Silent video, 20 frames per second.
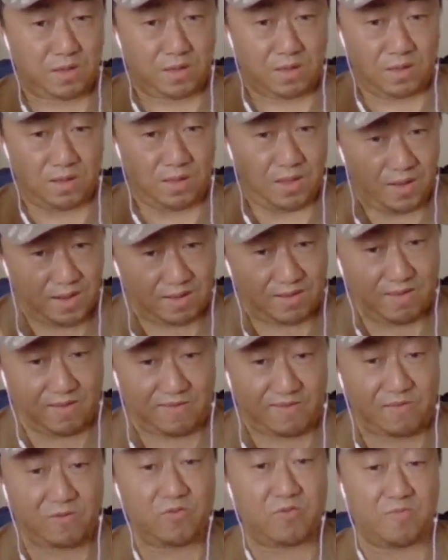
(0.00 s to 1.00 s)
Look at the
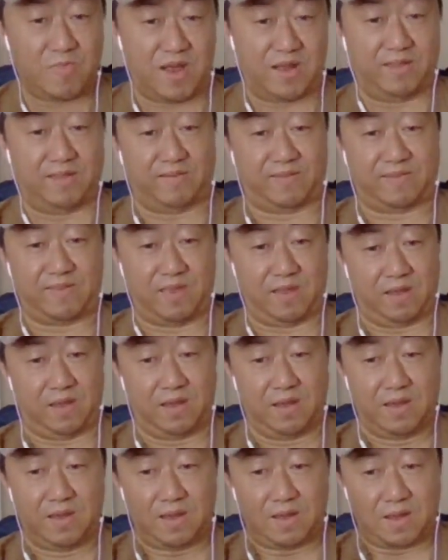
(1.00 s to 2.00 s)
zoom on this thing.
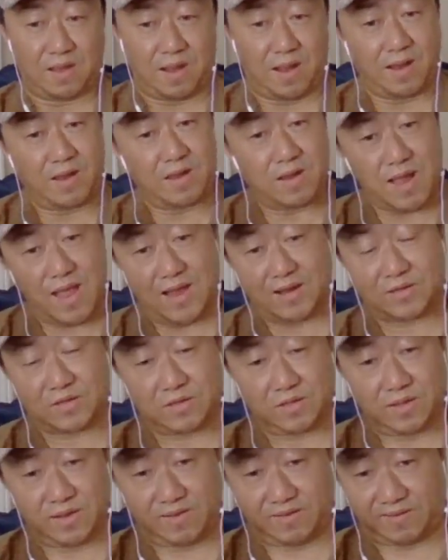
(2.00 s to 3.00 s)
I could
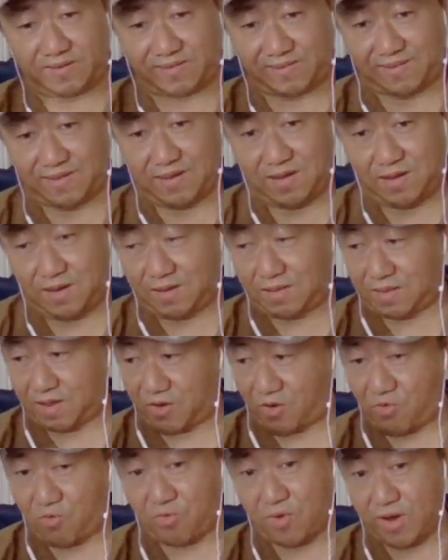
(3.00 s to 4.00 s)
actually see the
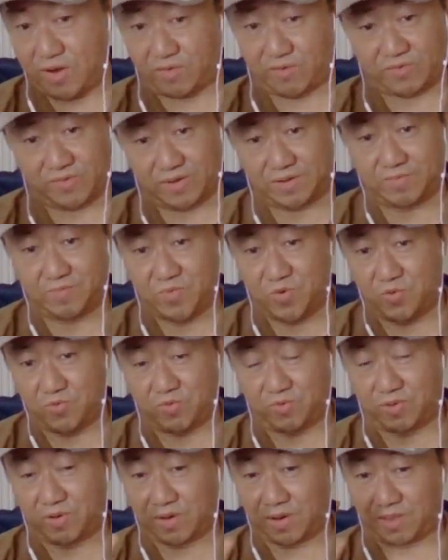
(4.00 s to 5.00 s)
craters on the
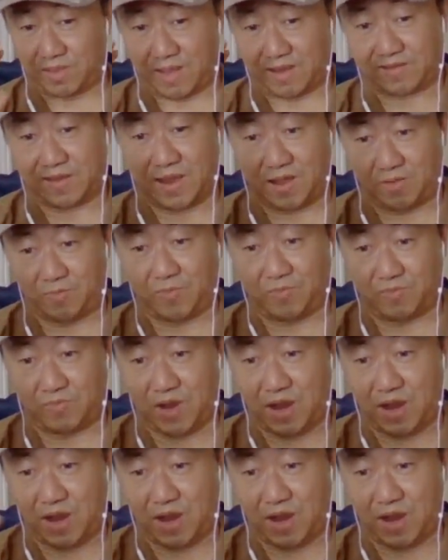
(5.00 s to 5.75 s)
moon, and that's how